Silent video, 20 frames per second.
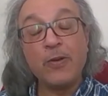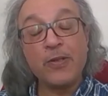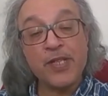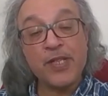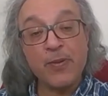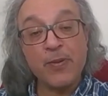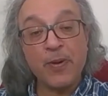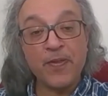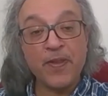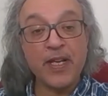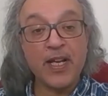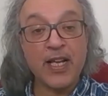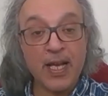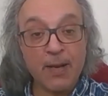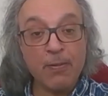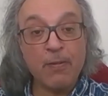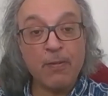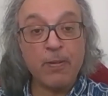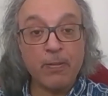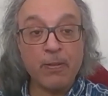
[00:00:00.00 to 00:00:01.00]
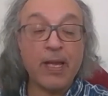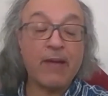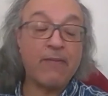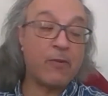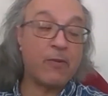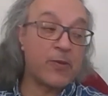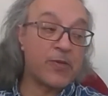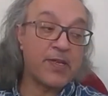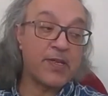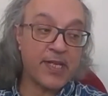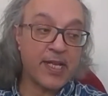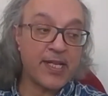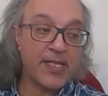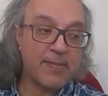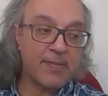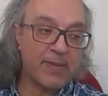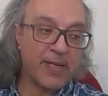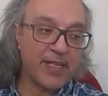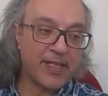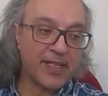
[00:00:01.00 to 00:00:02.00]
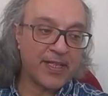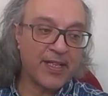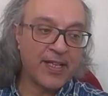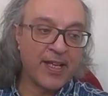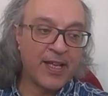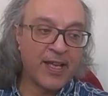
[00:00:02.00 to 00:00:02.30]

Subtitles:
say one thing. A couple of people have also said to me that